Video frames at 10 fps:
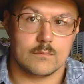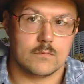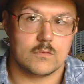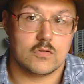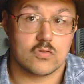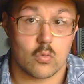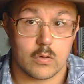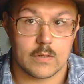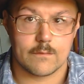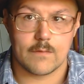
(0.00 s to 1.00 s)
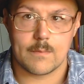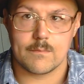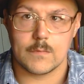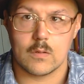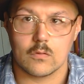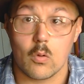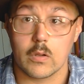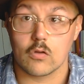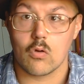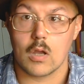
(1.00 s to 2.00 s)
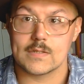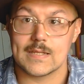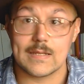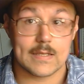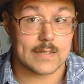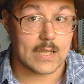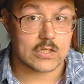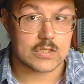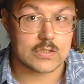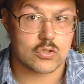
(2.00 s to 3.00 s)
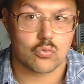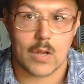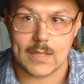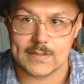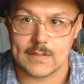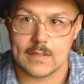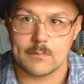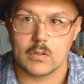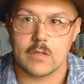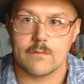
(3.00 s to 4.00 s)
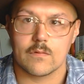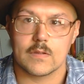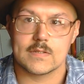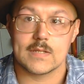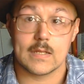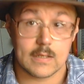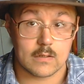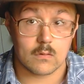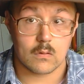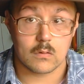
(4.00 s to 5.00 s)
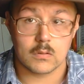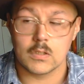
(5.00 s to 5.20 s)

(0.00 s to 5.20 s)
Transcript: story of them, going across the Indian nations, harassing them, looking for this Indian girl.